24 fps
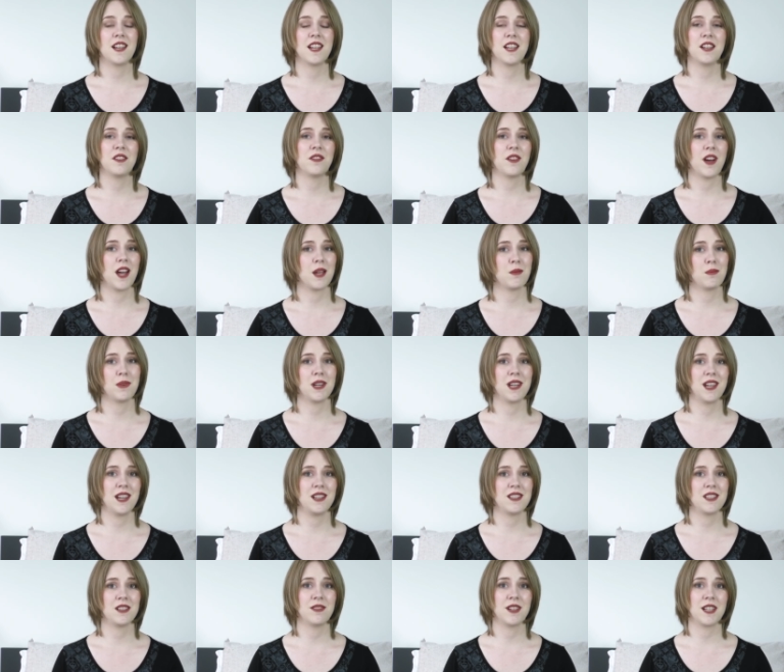if I'm a
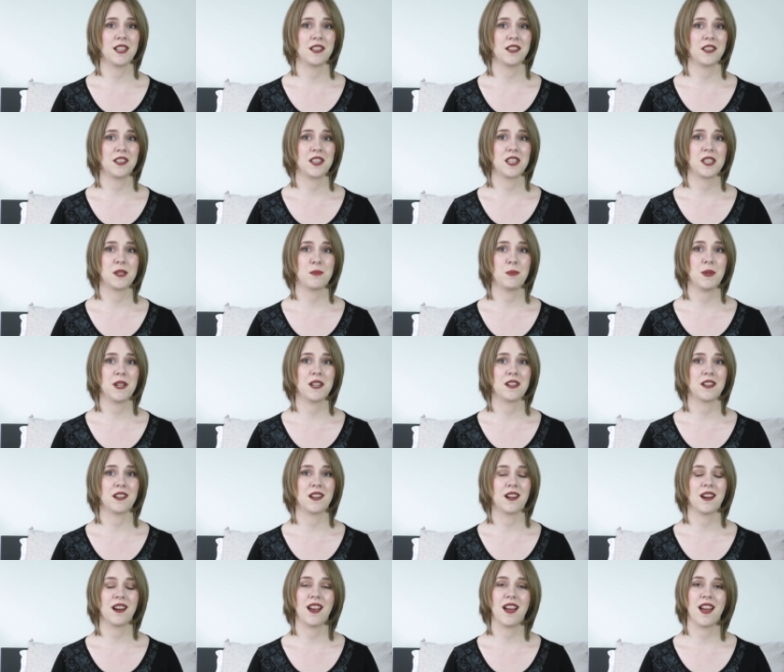native English
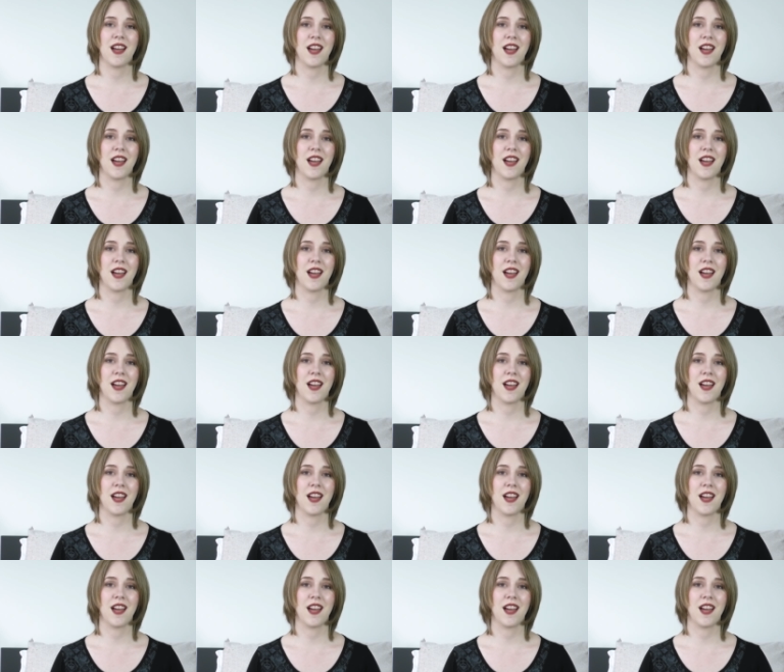speaker?